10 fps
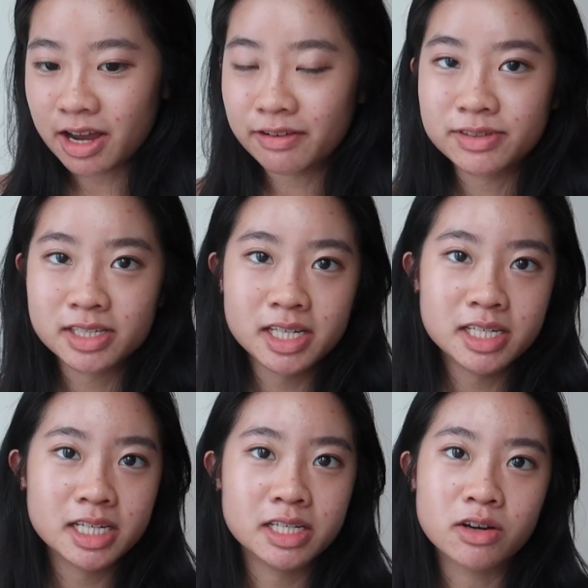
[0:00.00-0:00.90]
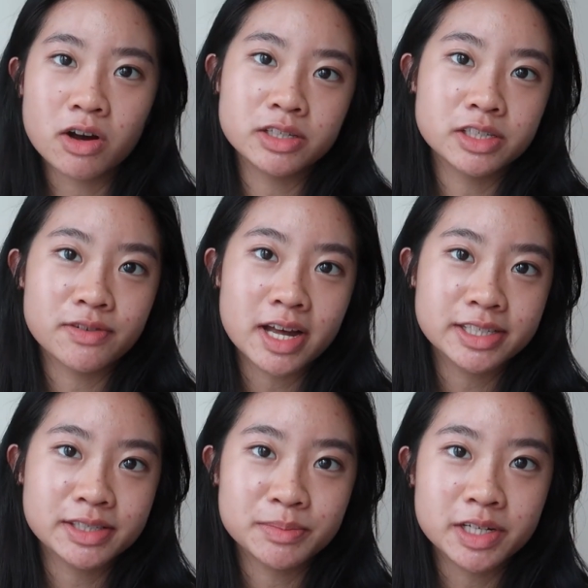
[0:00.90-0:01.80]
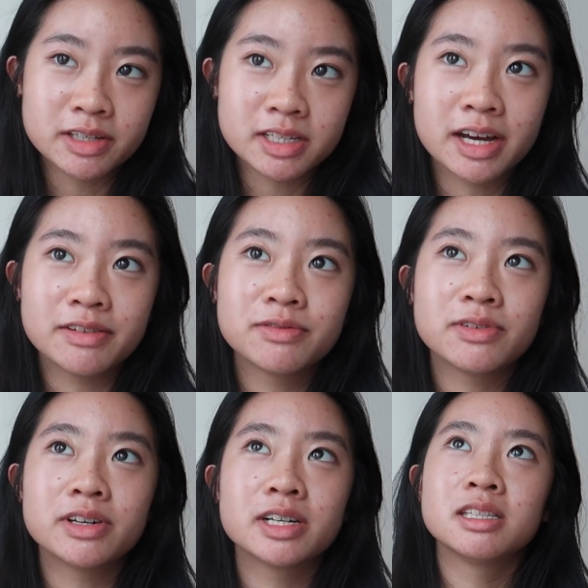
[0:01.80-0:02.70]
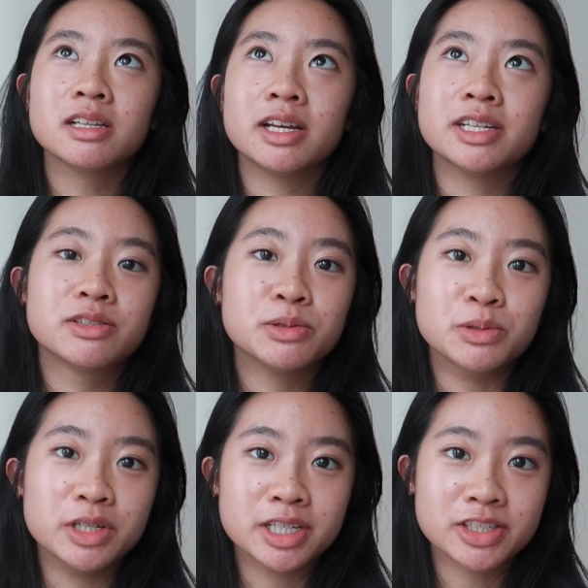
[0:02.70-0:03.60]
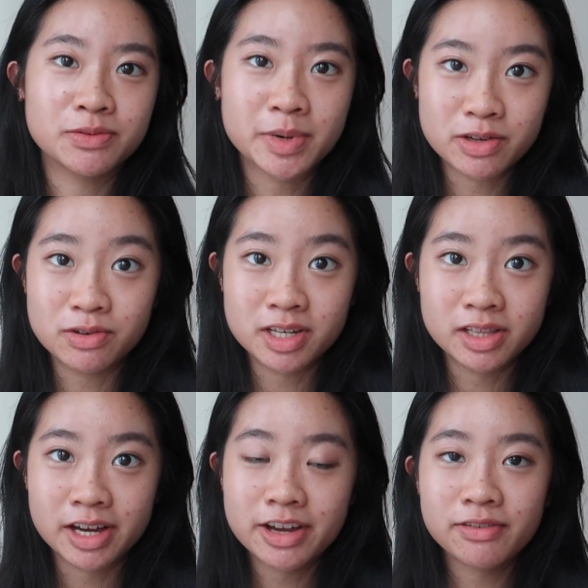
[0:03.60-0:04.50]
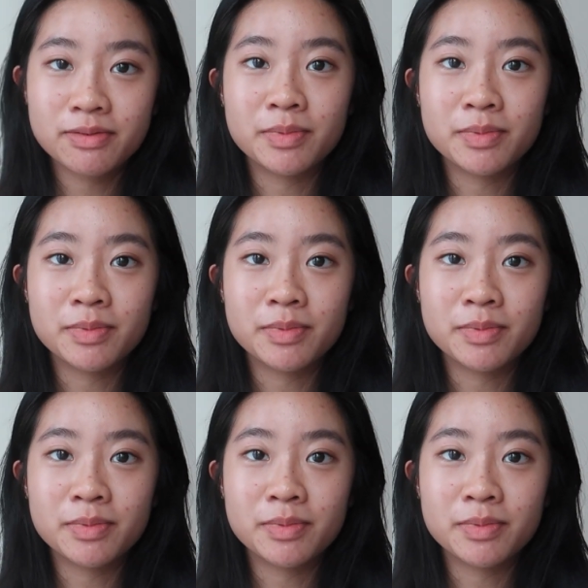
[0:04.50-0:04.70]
I've stayed in College of Alice and Peter Tan for the last 2 years of my uni life,